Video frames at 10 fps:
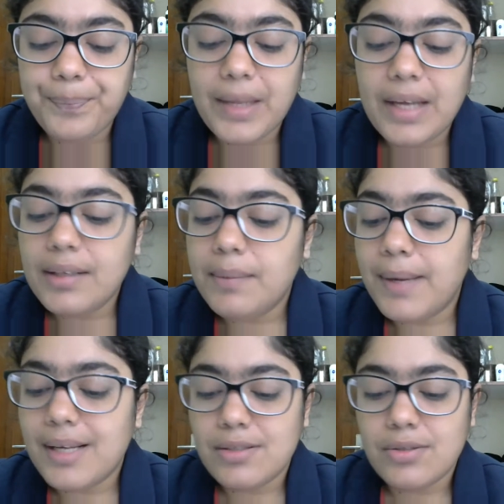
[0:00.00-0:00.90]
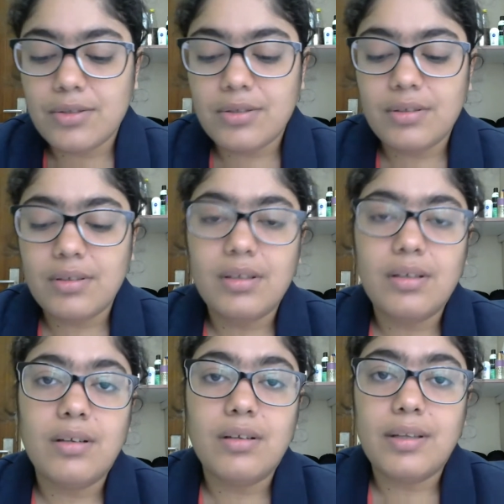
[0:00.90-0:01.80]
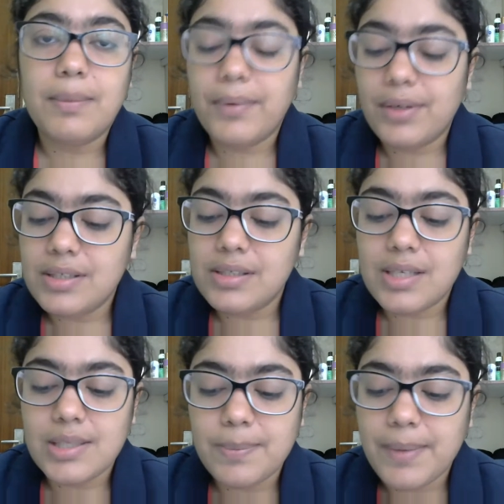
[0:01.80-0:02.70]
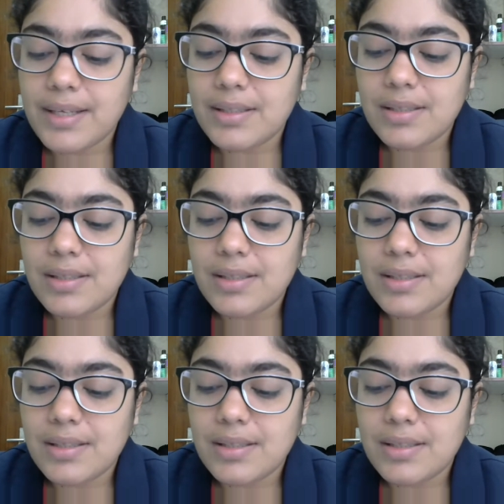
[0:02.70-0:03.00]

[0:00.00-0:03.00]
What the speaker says: Any person the police suspects